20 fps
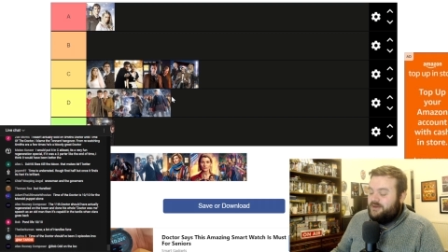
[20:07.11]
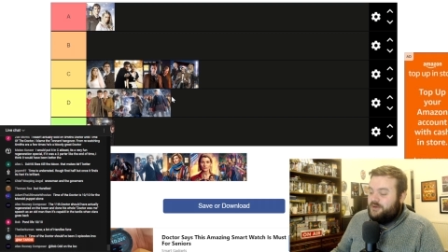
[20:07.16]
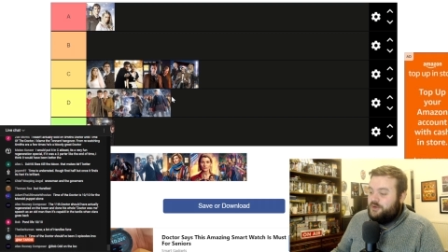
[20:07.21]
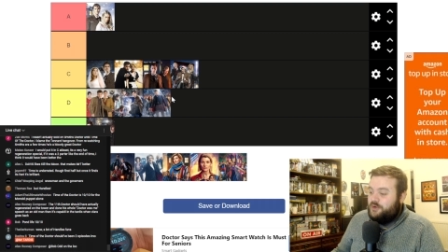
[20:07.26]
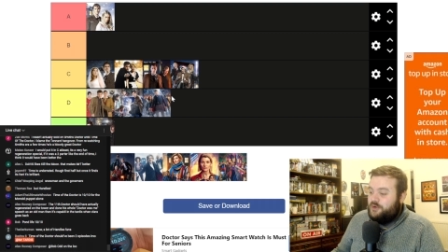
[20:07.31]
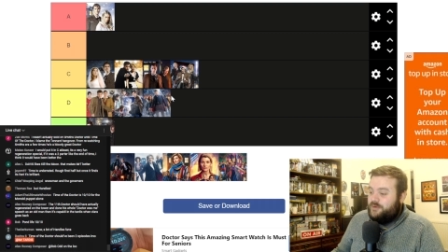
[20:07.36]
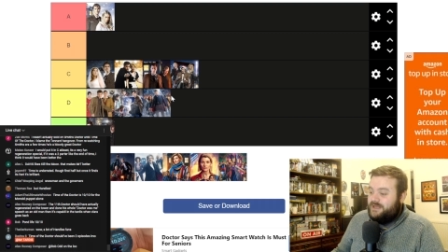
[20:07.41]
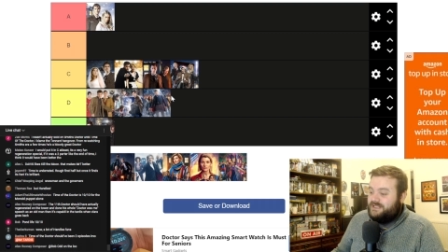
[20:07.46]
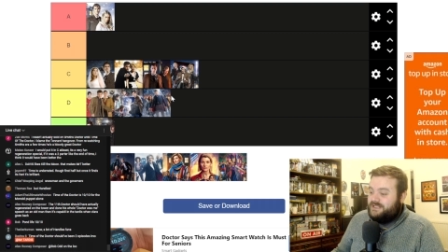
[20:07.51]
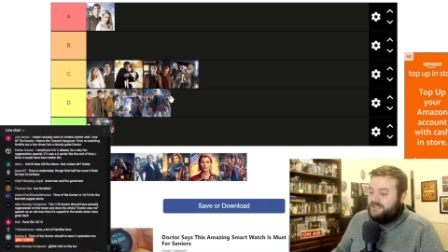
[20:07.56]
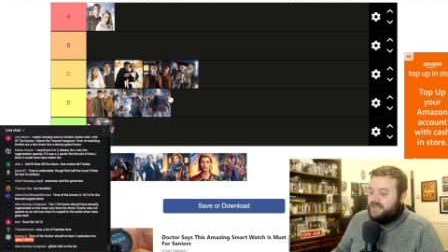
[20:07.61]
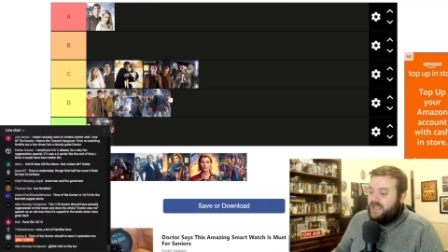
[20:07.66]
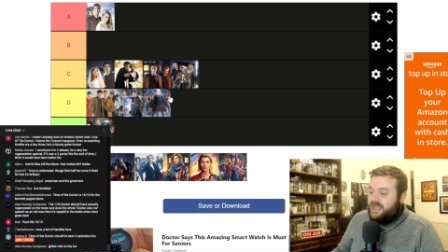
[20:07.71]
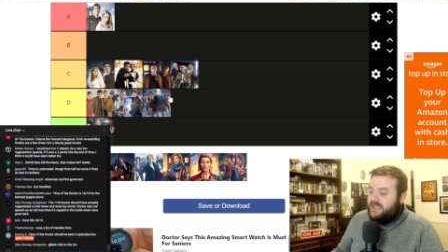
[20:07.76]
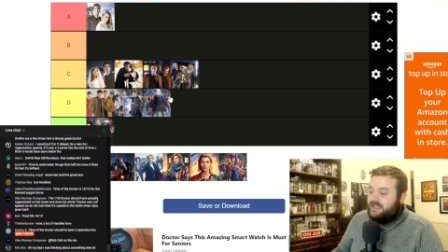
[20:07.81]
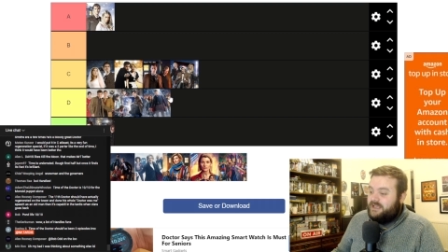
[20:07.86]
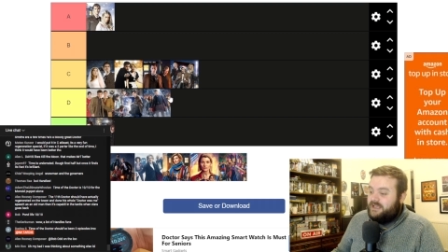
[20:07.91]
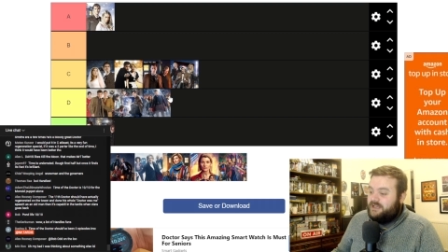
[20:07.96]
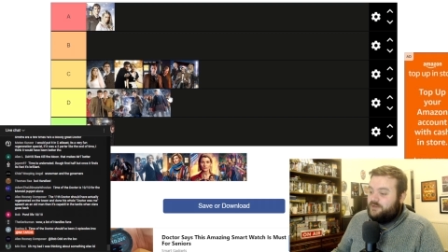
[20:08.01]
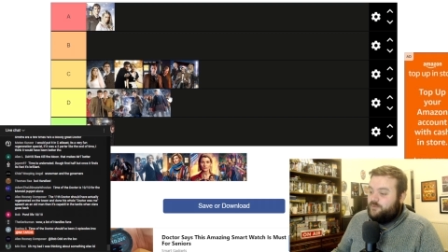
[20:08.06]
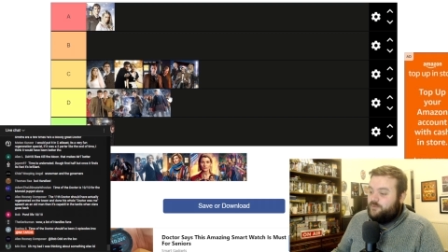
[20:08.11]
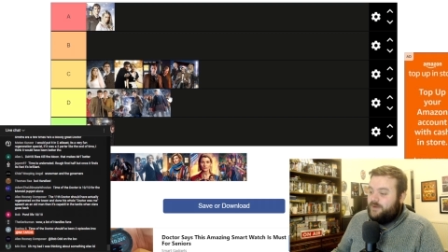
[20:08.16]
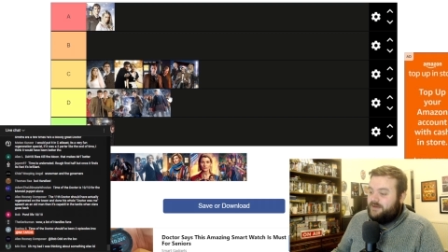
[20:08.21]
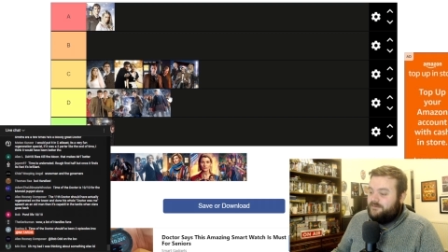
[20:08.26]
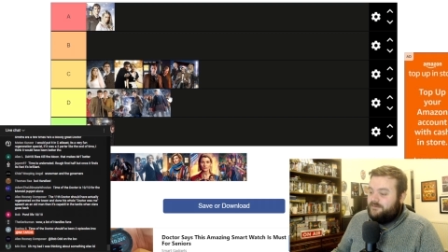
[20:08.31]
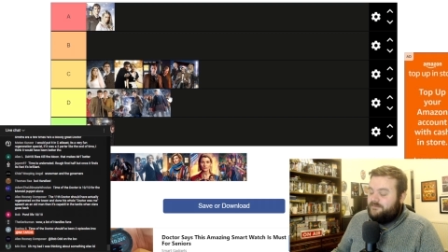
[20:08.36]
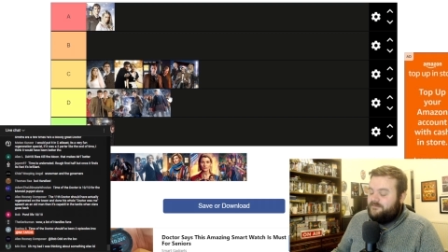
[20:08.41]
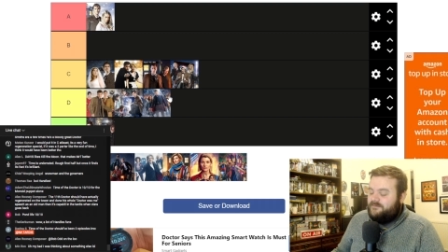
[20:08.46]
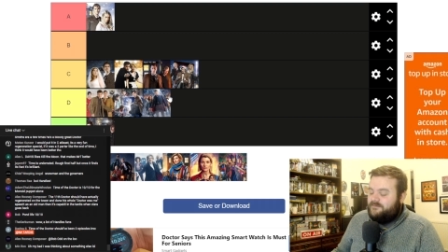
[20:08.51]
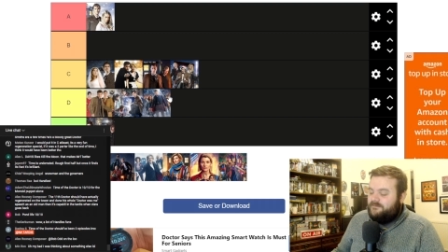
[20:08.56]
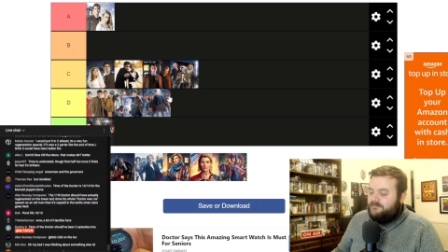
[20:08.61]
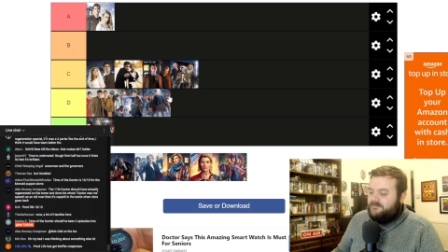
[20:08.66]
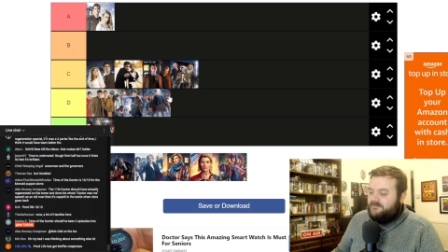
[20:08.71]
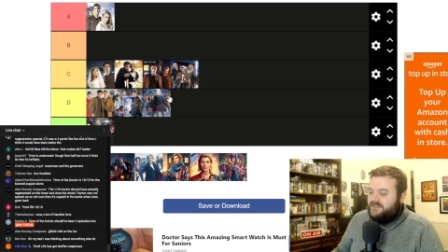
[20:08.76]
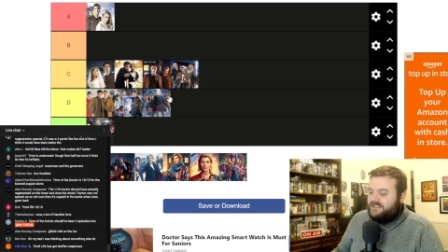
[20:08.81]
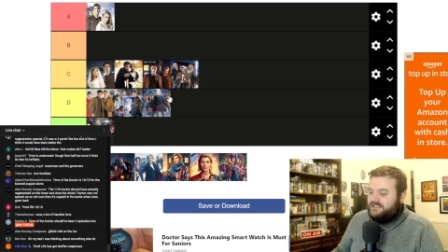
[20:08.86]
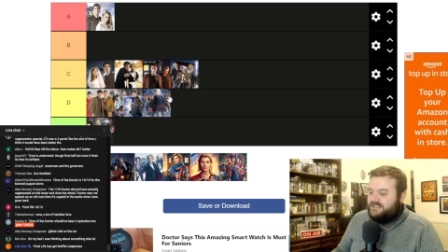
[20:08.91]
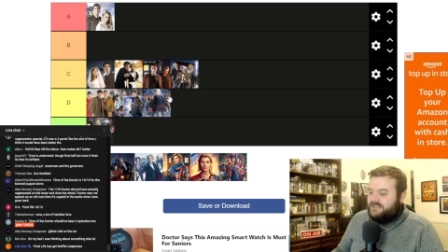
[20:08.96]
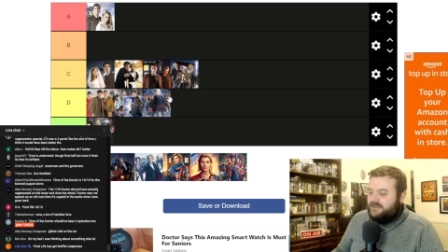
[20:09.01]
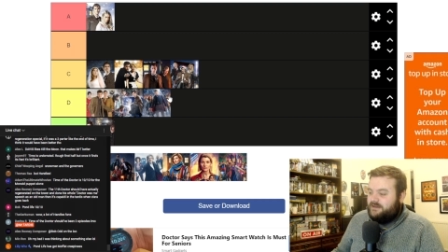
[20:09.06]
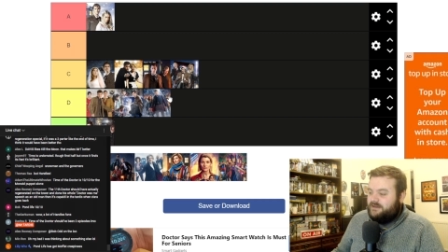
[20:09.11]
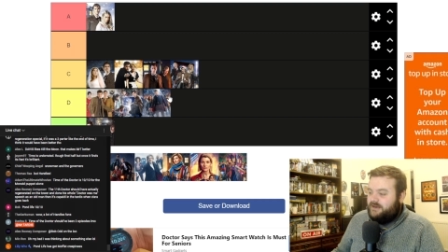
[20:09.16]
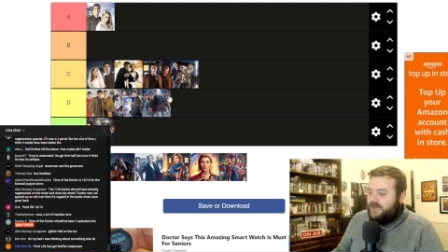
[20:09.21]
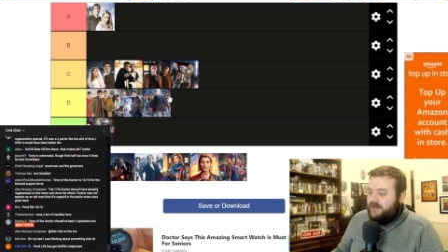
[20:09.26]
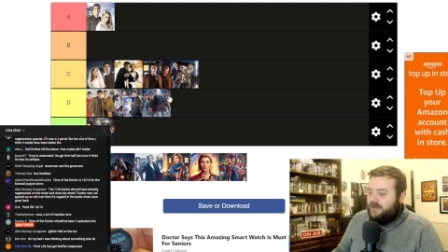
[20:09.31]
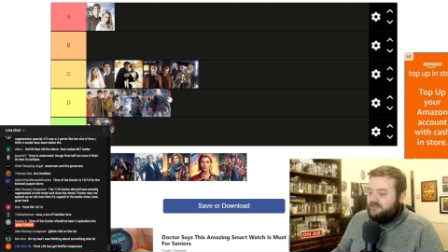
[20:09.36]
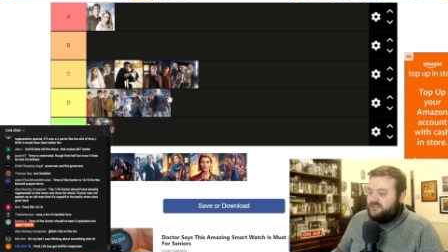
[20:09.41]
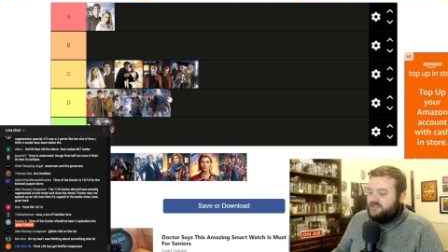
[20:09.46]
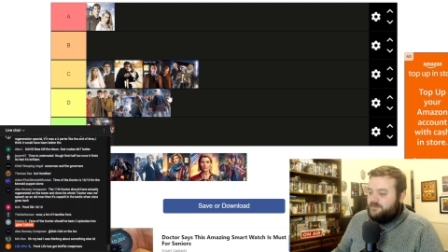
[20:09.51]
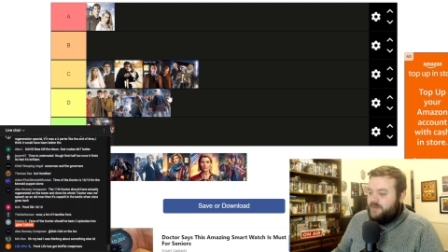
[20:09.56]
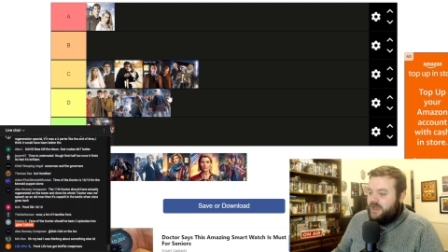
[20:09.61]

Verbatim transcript: who is naked when visiting Clara's